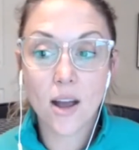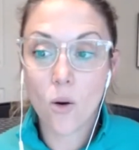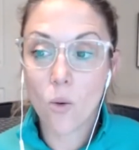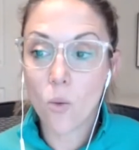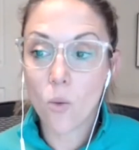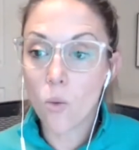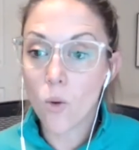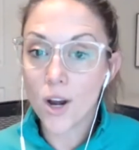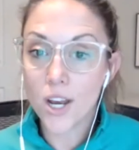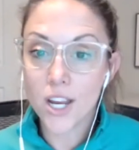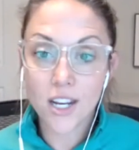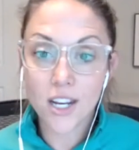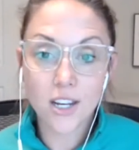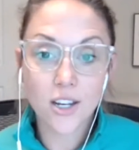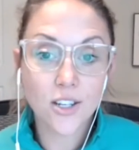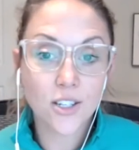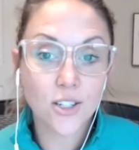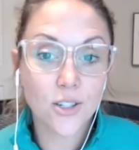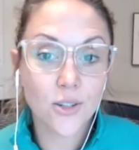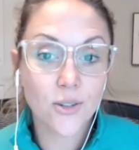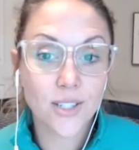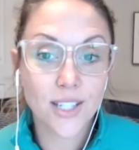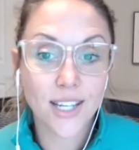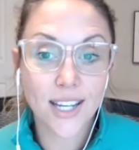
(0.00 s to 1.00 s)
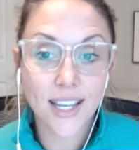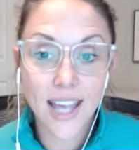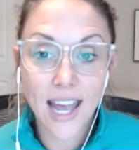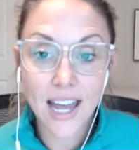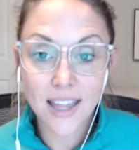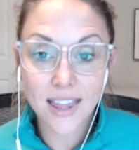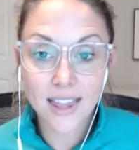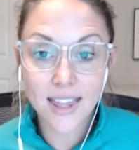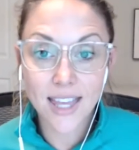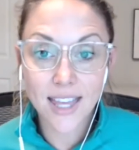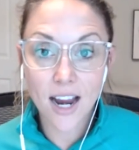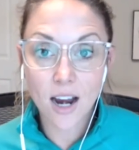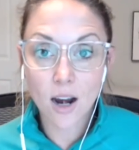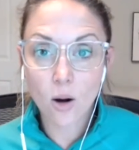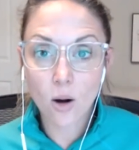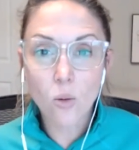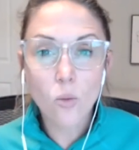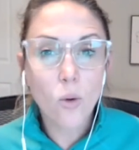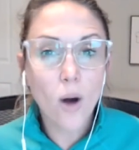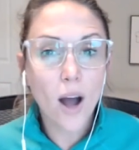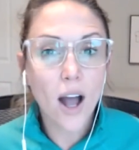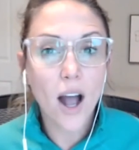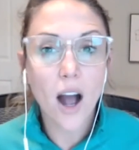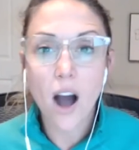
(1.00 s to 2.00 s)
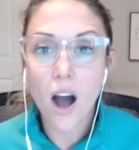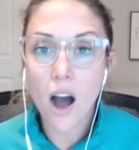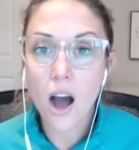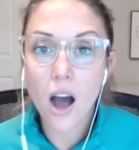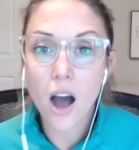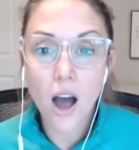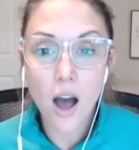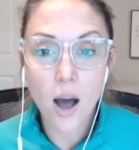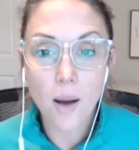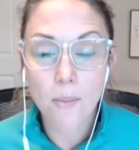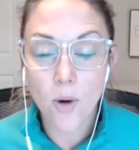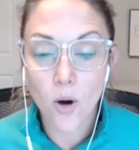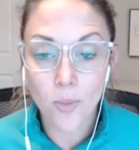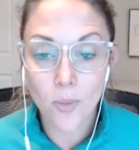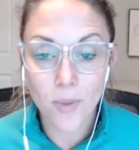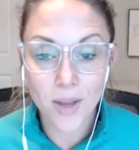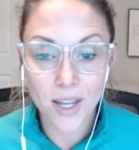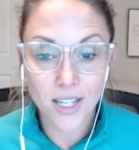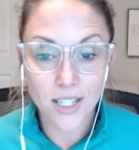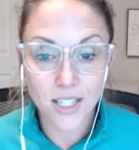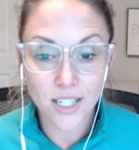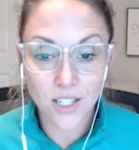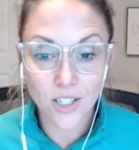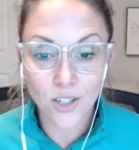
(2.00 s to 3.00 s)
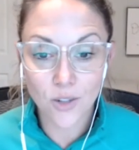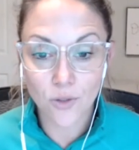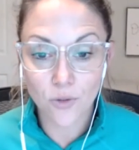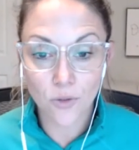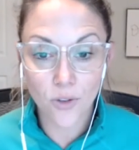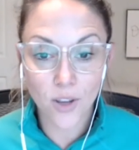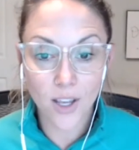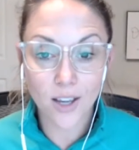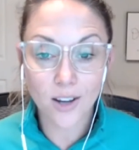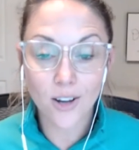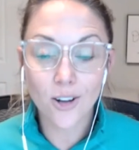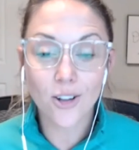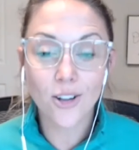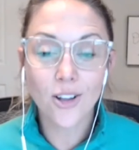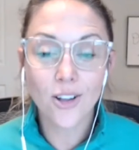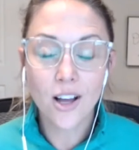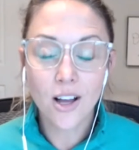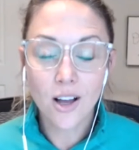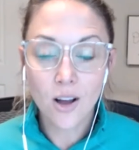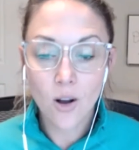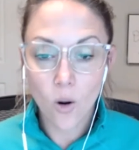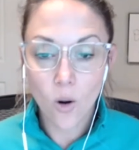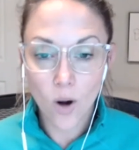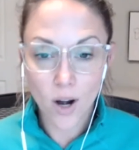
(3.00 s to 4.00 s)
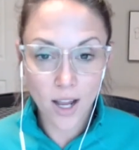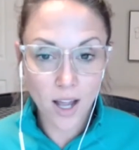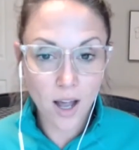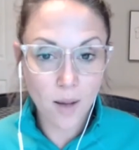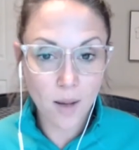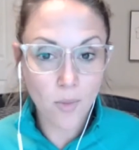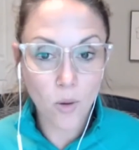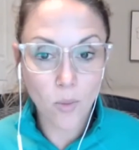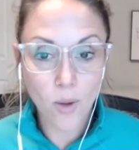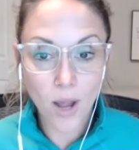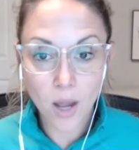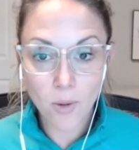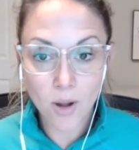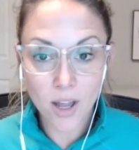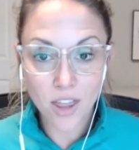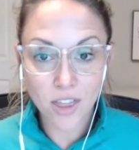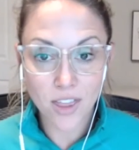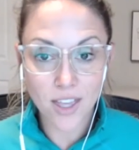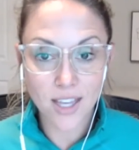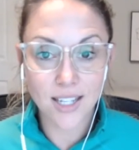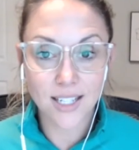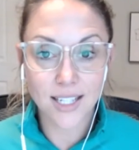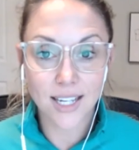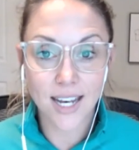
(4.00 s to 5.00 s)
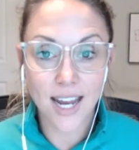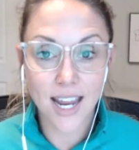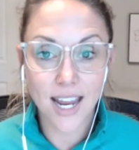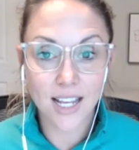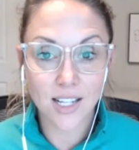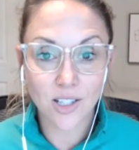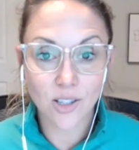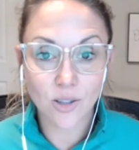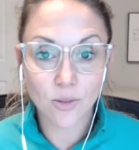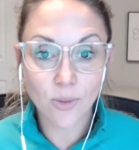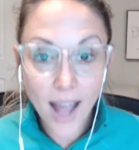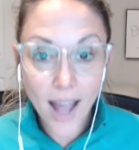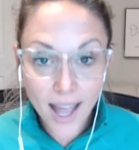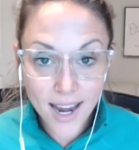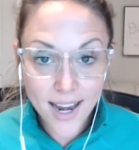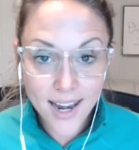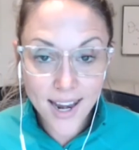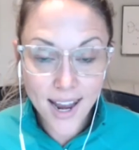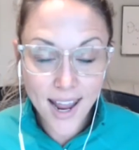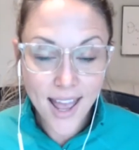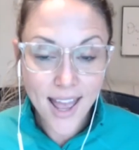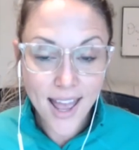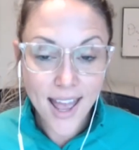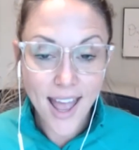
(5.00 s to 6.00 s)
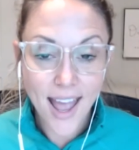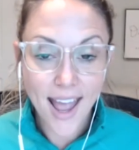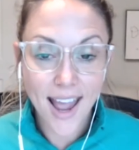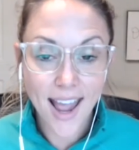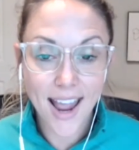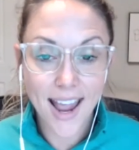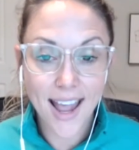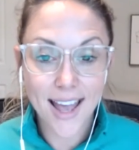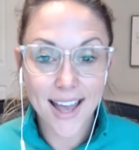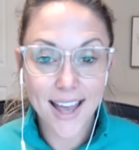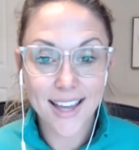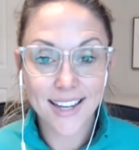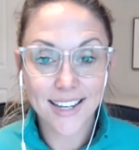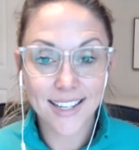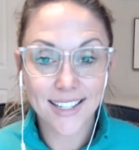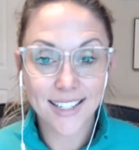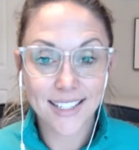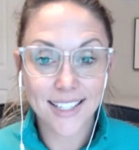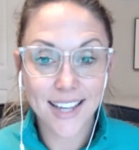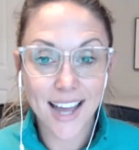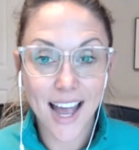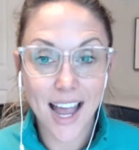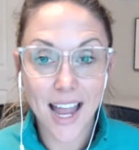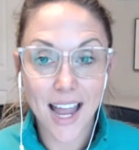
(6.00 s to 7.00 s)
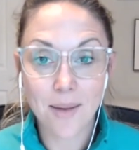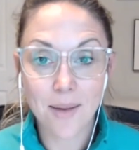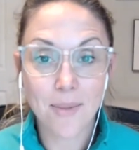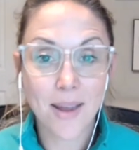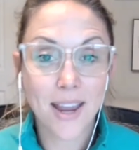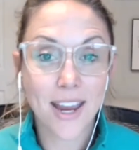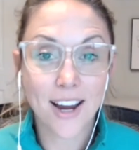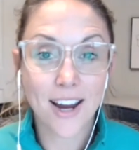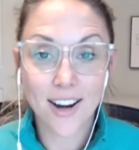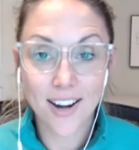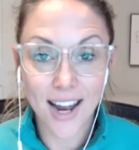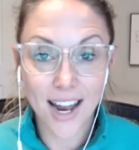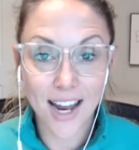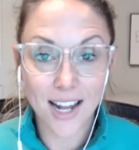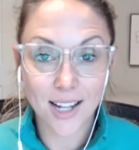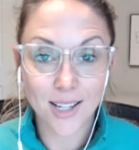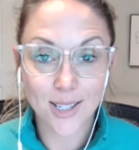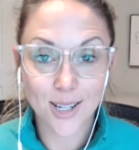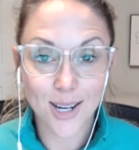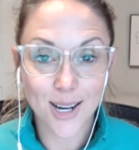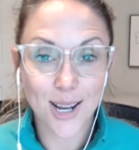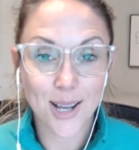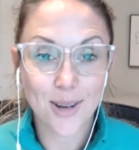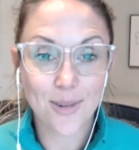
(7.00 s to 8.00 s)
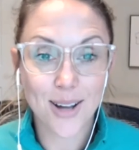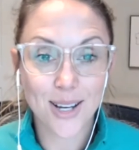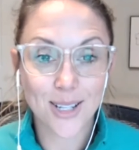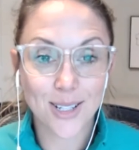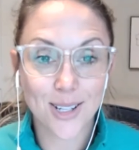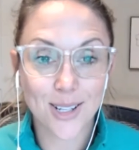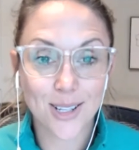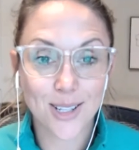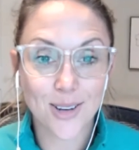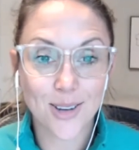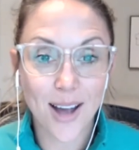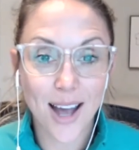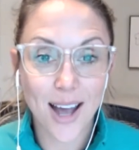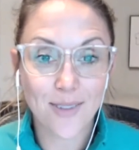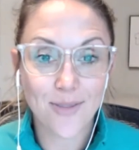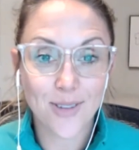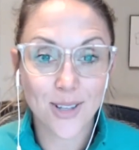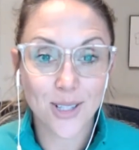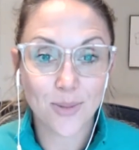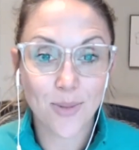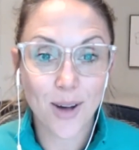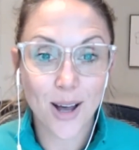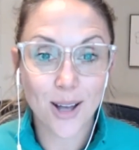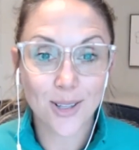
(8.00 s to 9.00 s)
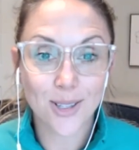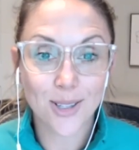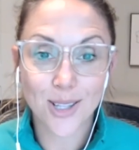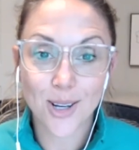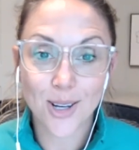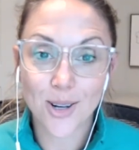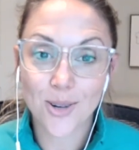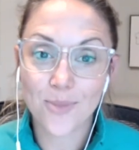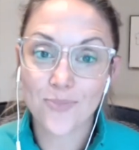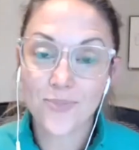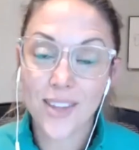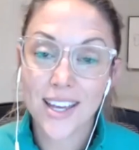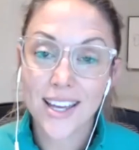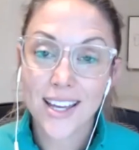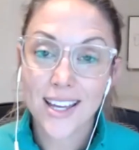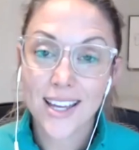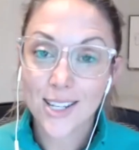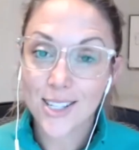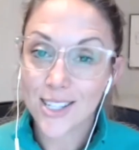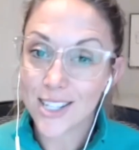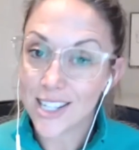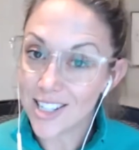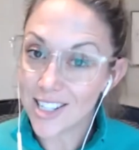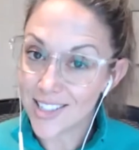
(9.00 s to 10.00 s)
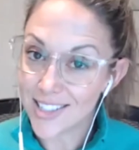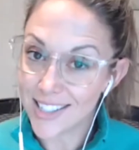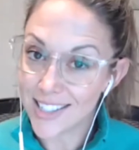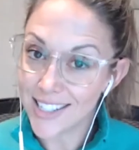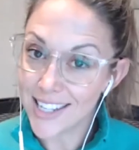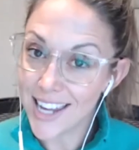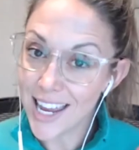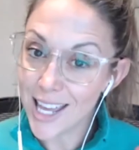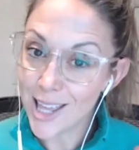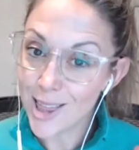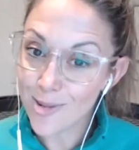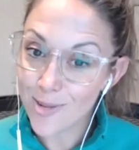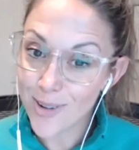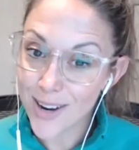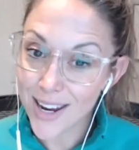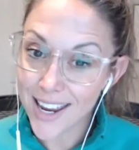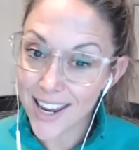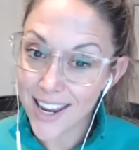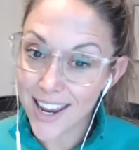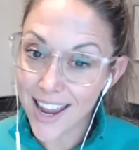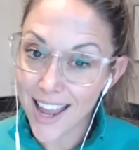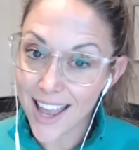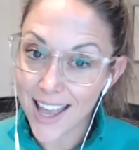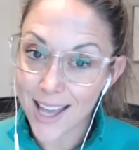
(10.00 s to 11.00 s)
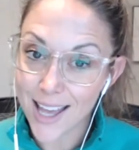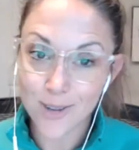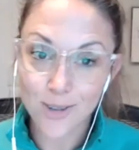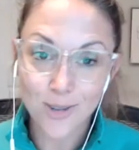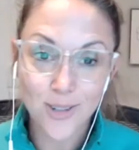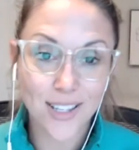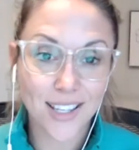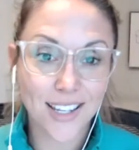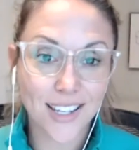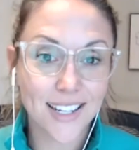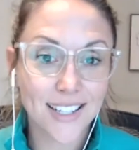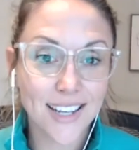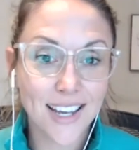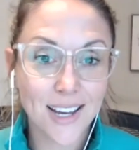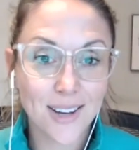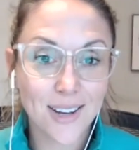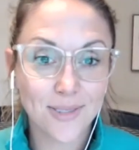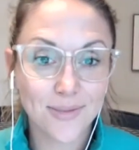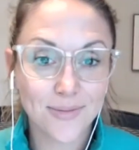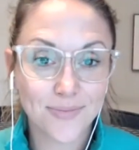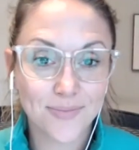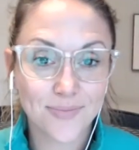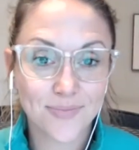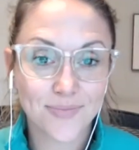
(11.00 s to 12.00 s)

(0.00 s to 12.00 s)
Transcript: What are you going to do to get there? What aha moment did you feel or come away with in today's thread? And I am here to answer any questions you have as well. So, cheers to day three and drilling it down.